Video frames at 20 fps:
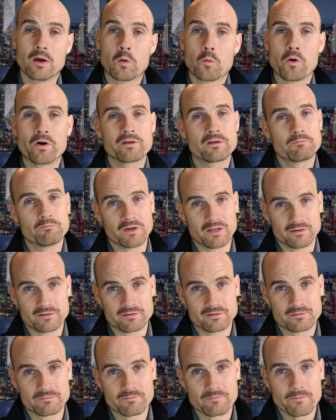What it
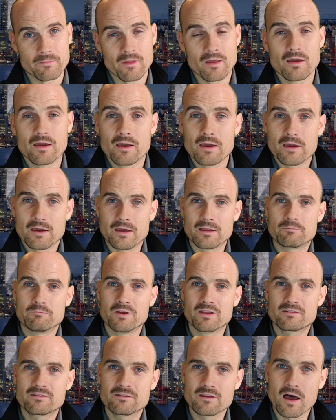means? It
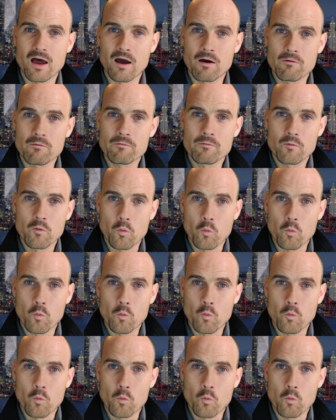means now